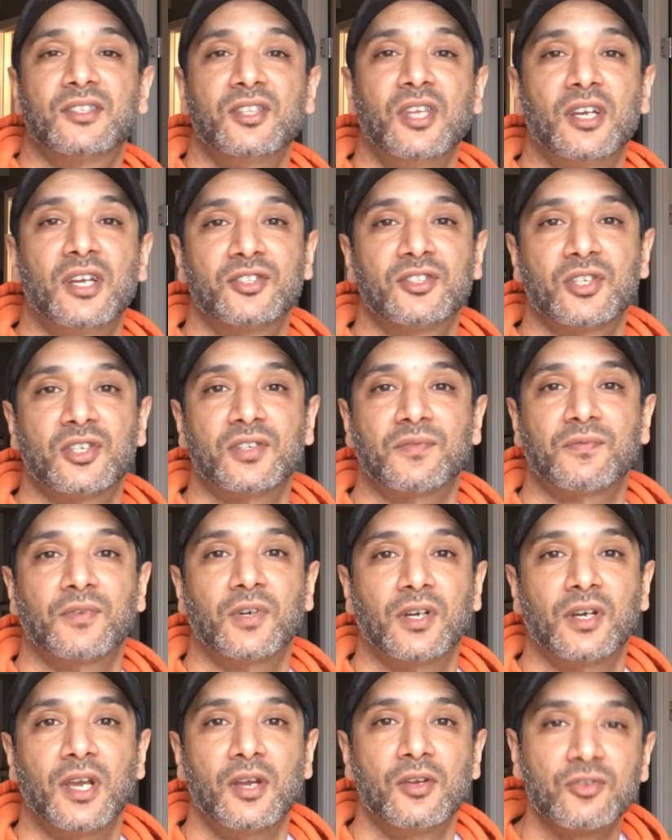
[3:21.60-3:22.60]
It's not just
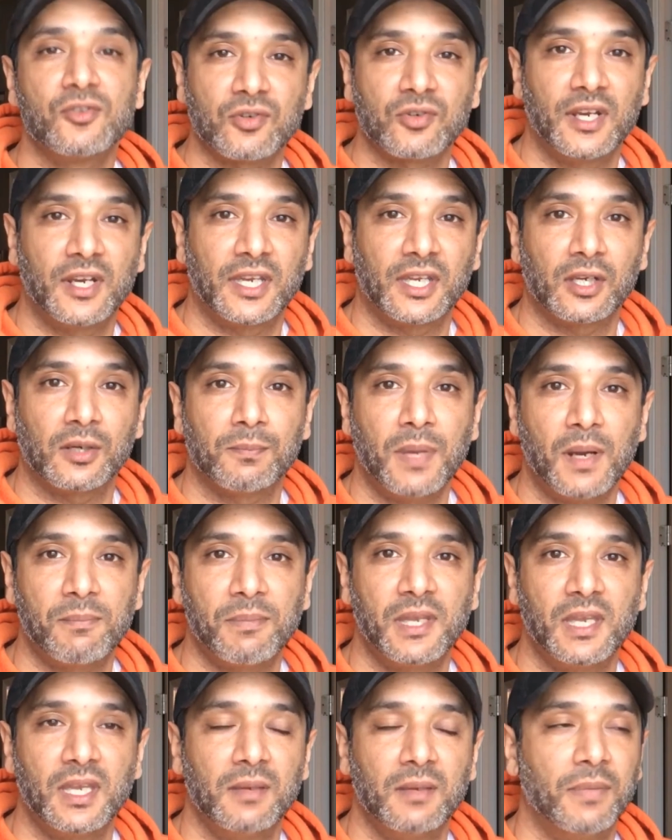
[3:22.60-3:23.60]
for house training your
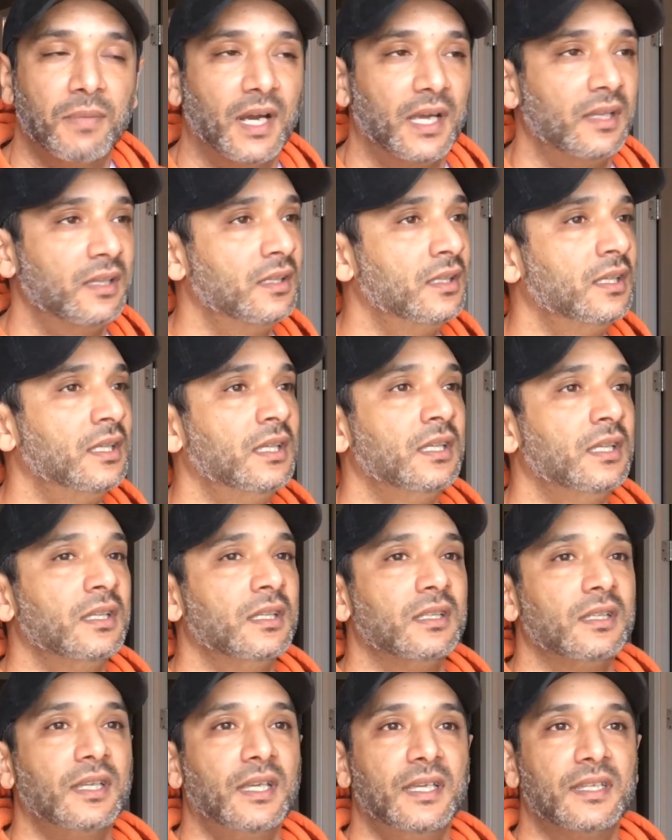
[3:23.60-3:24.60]
puppy, but
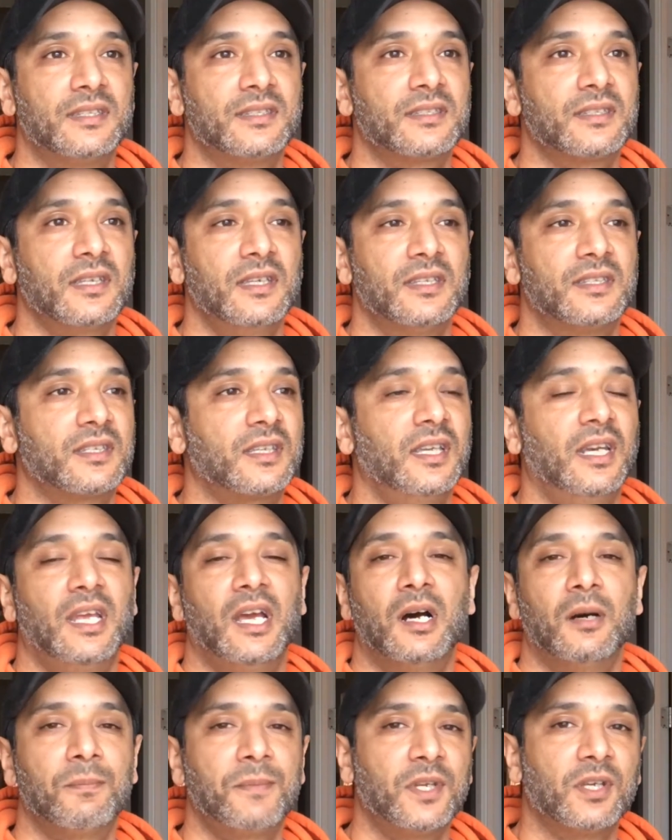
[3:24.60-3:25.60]
it's going
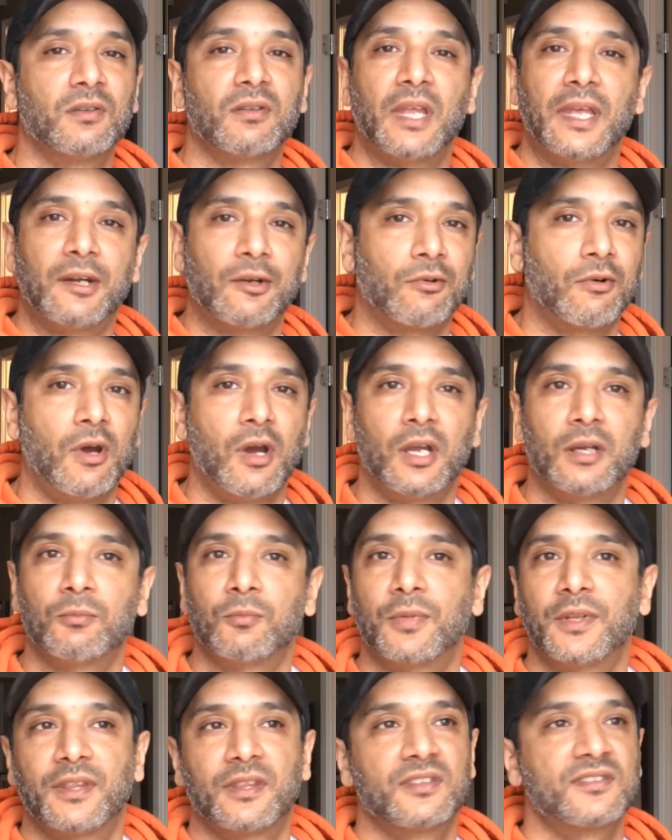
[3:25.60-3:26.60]
to help you later
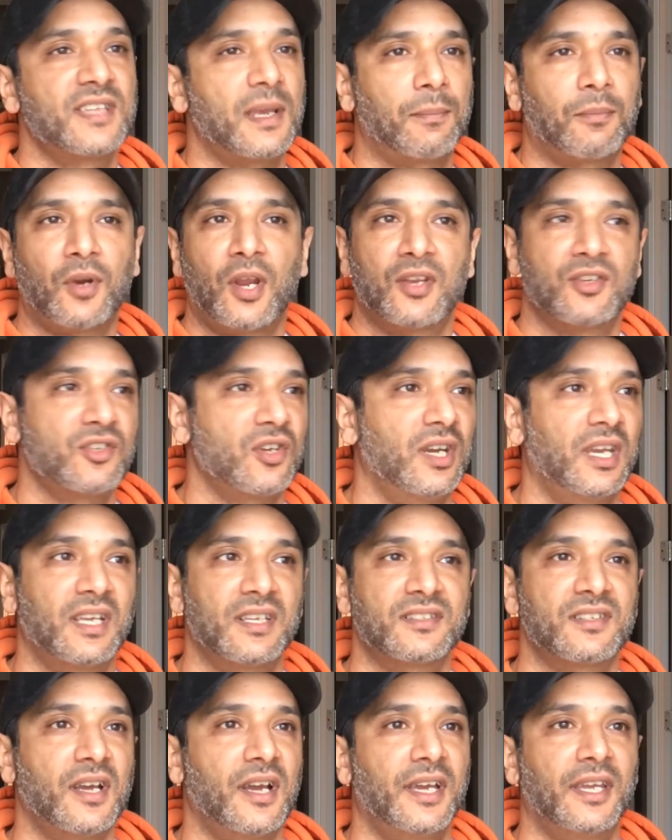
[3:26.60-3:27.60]
on with separation
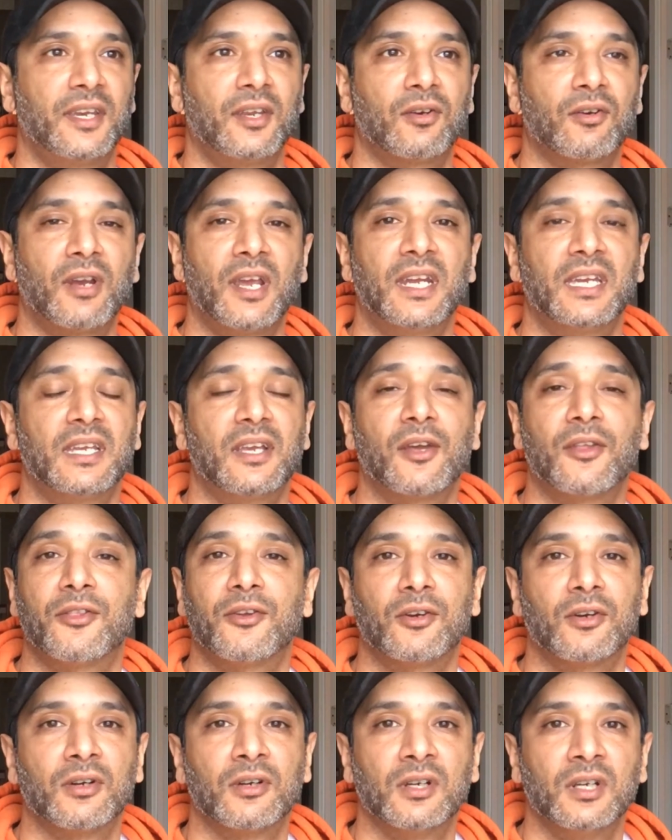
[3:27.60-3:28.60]
anxiety or any
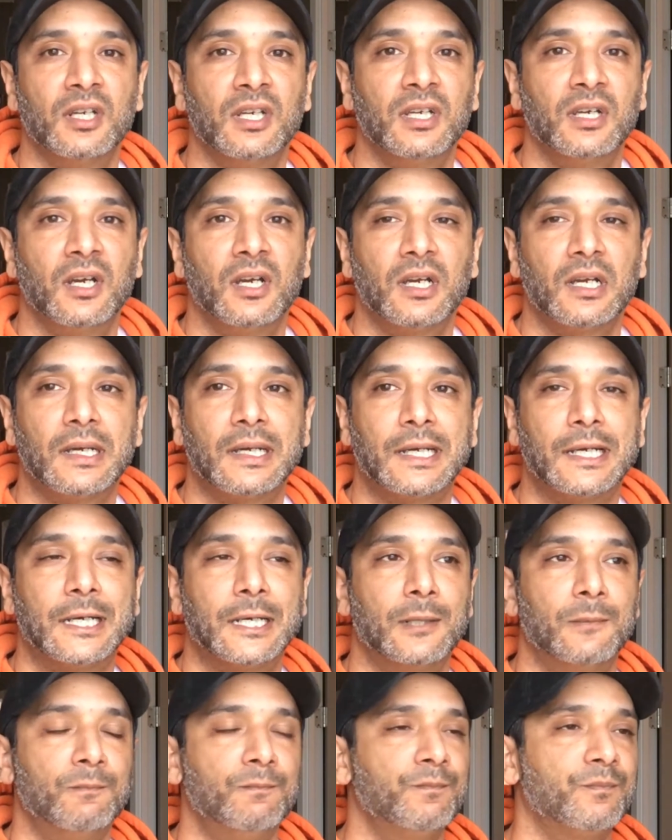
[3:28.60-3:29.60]
other
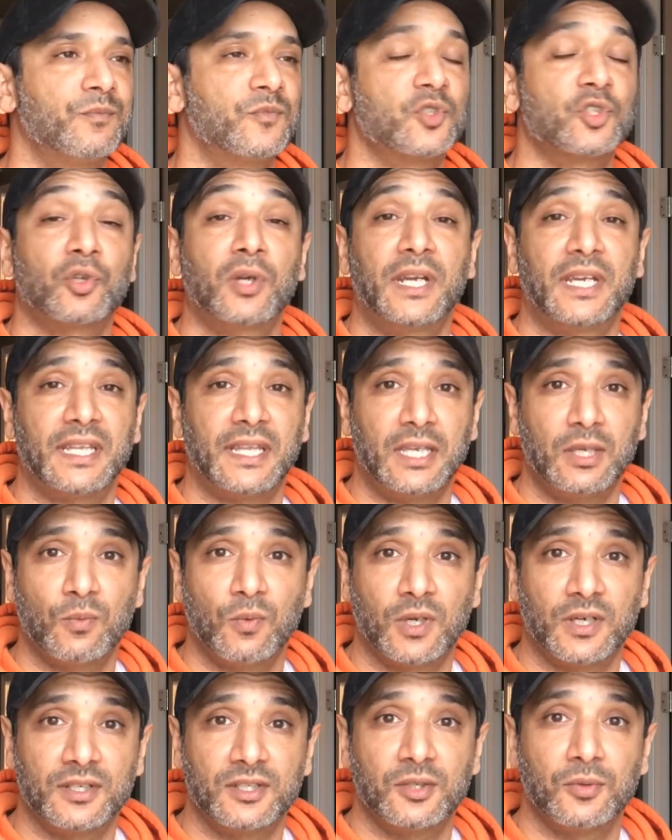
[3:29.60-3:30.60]
training that you
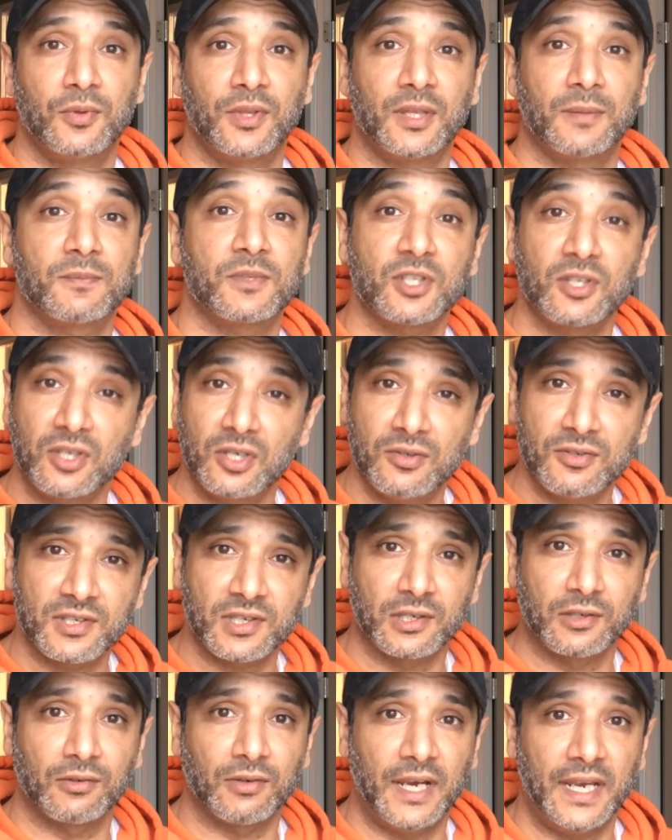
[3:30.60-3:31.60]
want to do with them. So
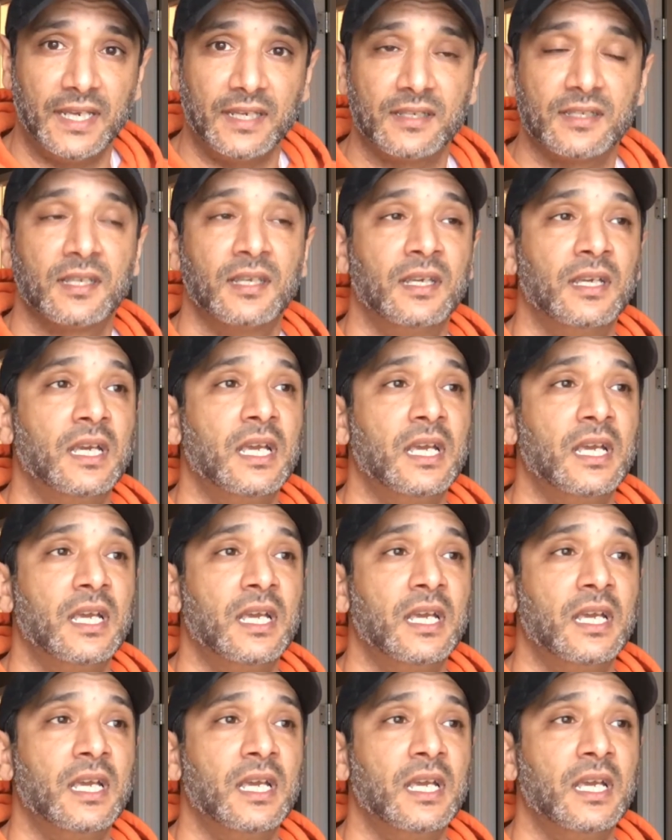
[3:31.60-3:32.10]
use a crate.